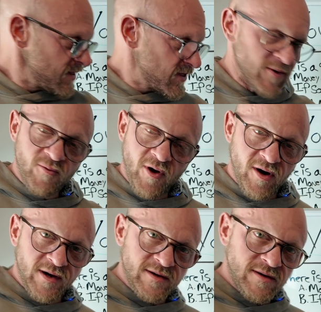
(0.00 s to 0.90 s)
nothing
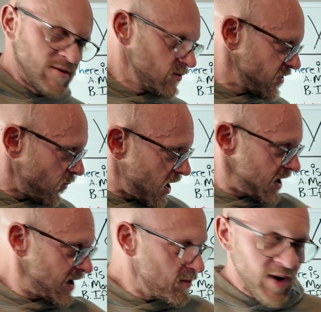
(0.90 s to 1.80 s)
wrong with
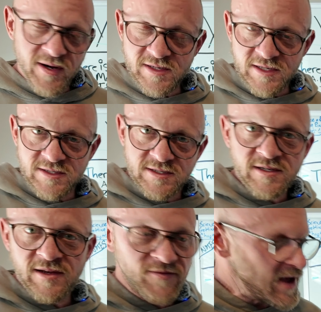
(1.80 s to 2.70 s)
wanting abundance.
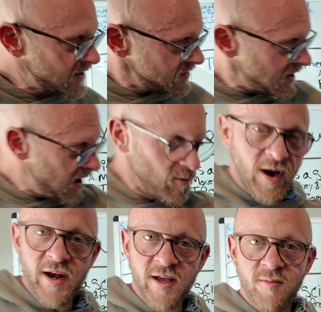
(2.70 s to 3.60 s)
In fact, not
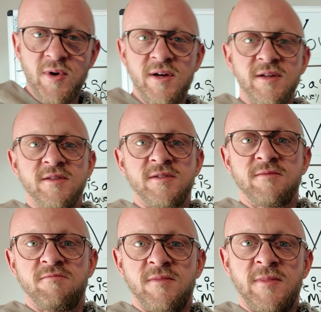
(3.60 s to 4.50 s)
wanting abundance,